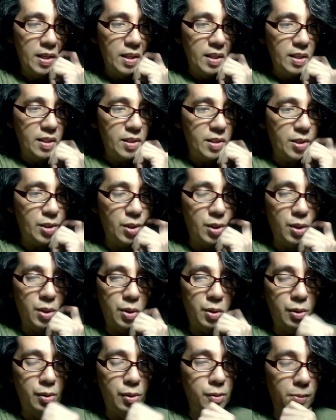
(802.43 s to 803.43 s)

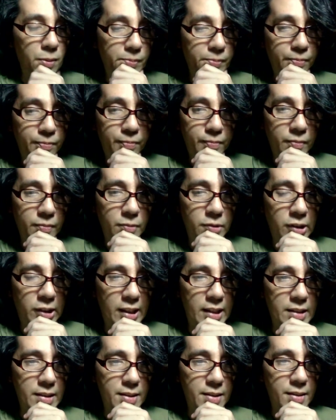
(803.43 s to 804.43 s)
So, what
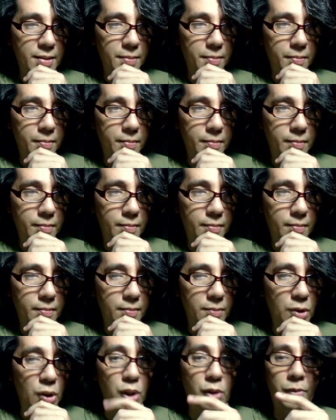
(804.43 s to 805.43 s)
else?
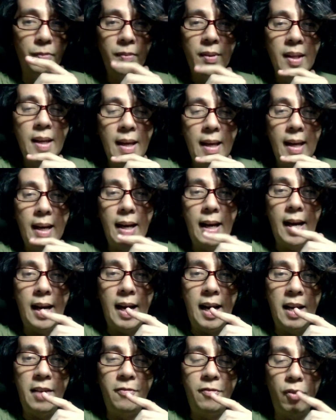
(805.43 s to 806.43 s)
Oh,
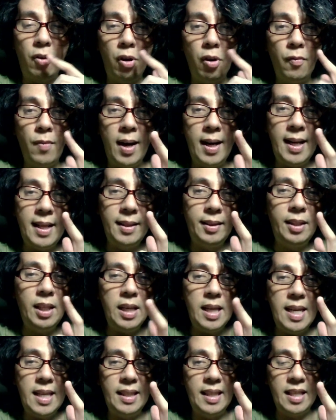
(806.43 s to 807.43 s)
I've already
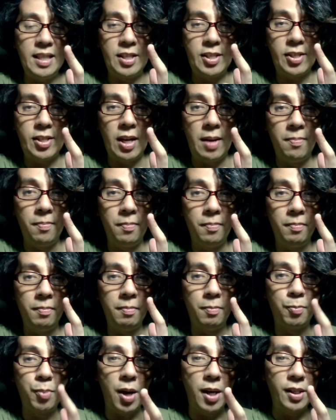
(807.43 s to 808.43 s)
deleted
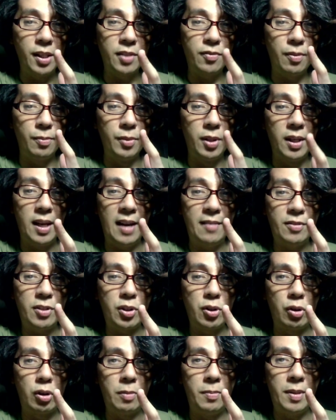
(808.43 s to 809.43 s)
some products from the live
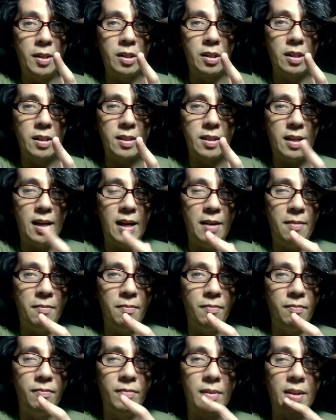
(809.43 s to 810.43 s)
store because
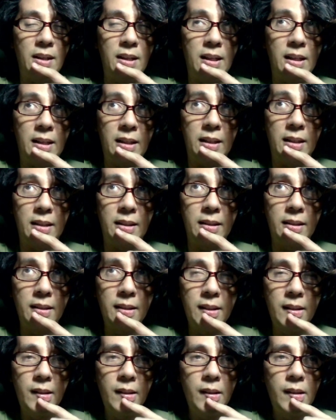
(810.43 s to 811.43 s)
I'm uh,
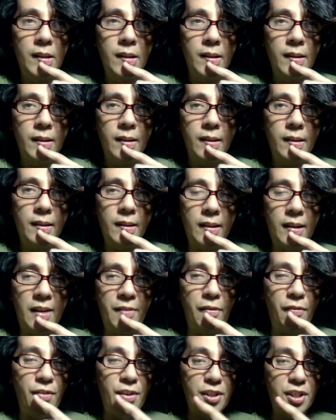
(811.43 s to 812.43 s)
I've
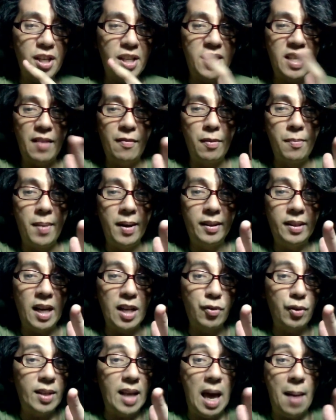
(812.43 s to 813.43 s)
officially severed my
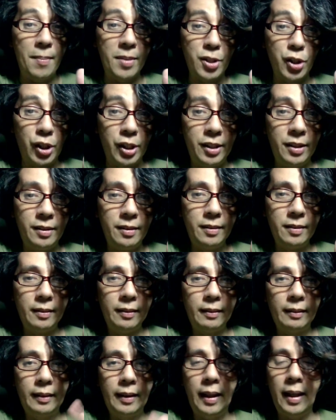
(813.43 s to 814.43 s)
ties with Amazon.
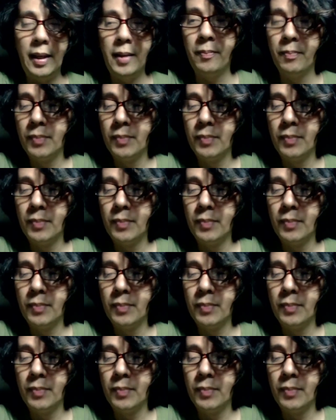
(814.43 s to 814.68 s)
Okay.